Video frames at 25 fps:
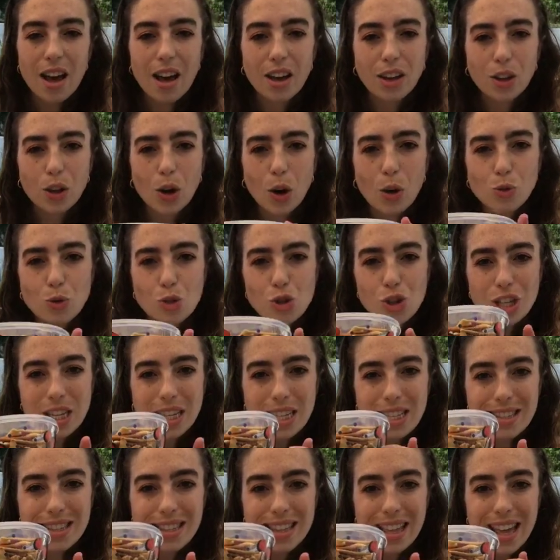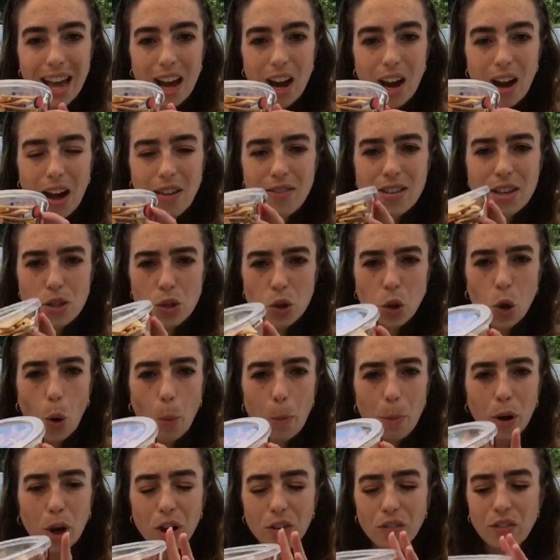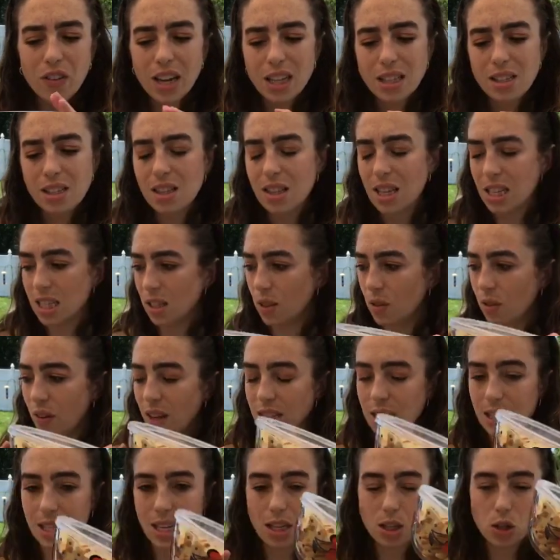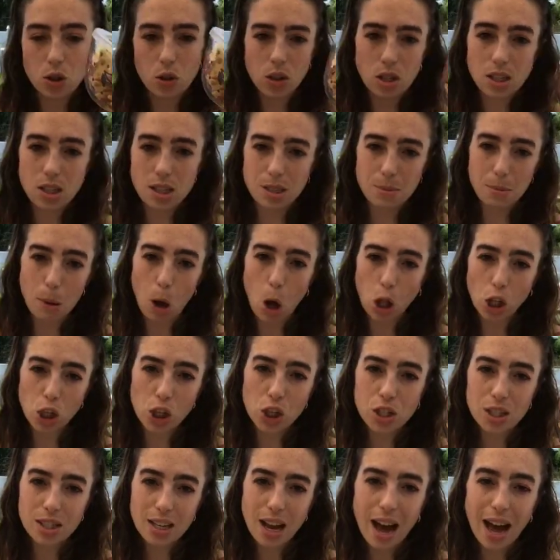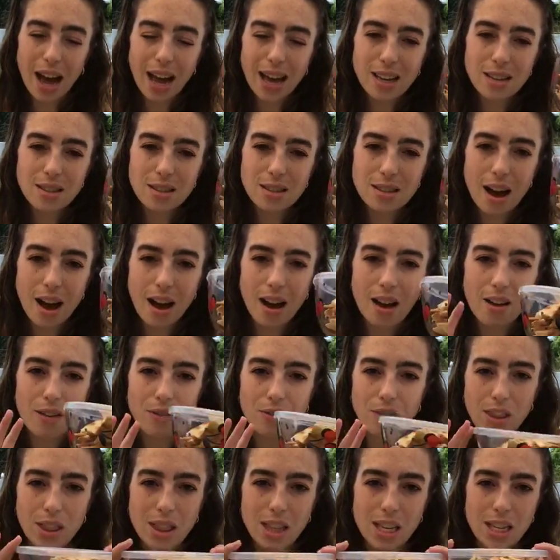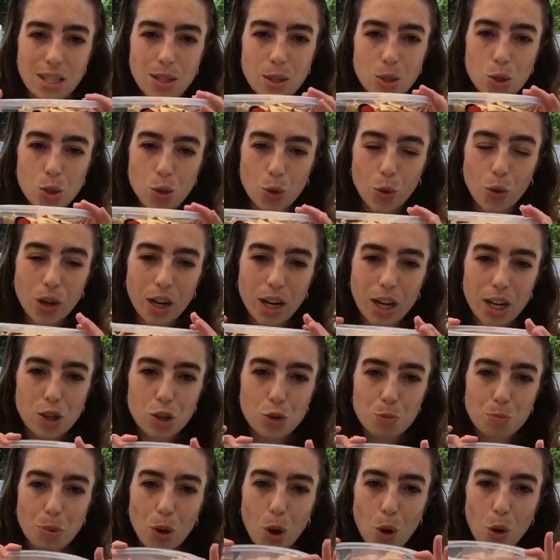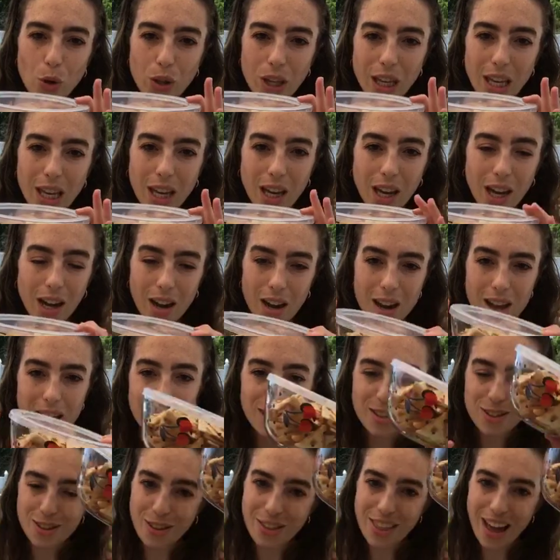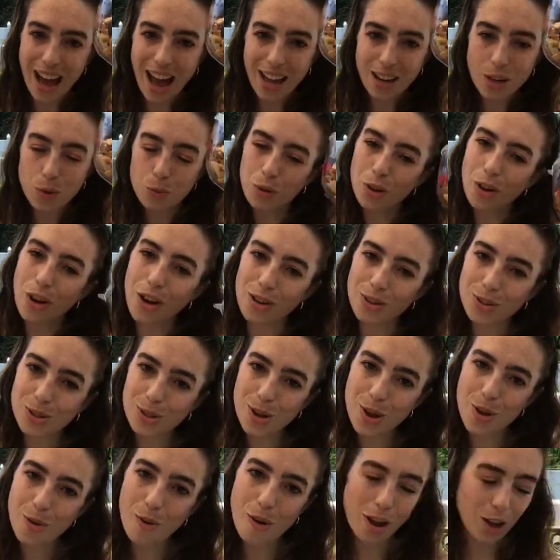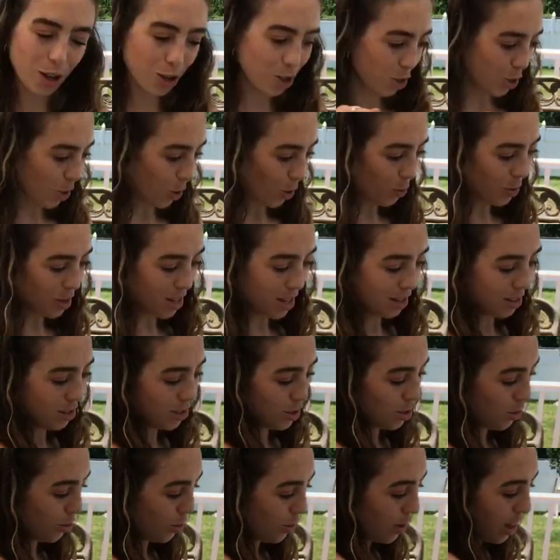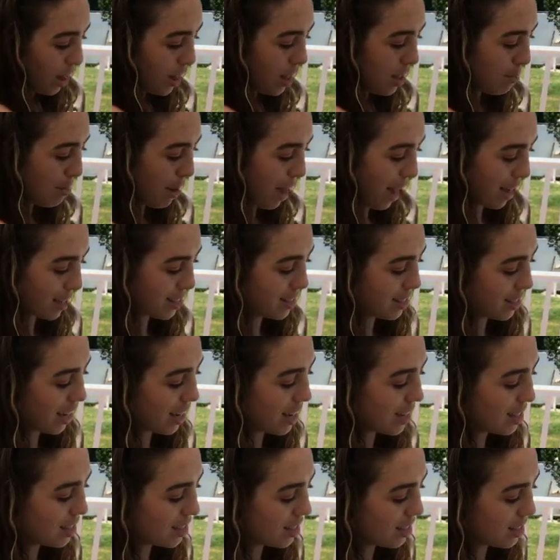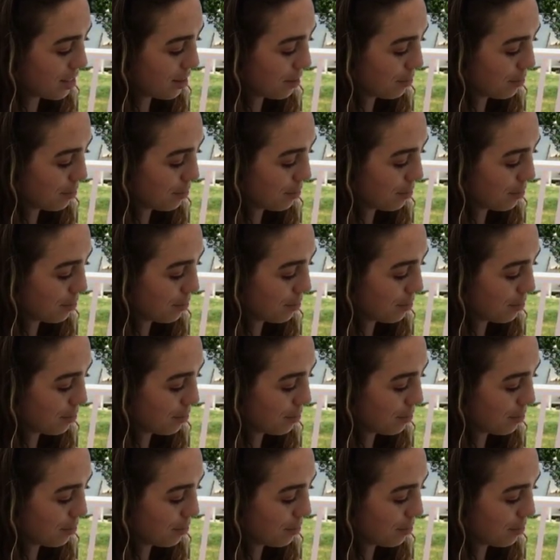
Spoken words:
goat cheese there, and this will go perfect. This fits into the smaller size of the storage bowl here, so that will also go into the basket.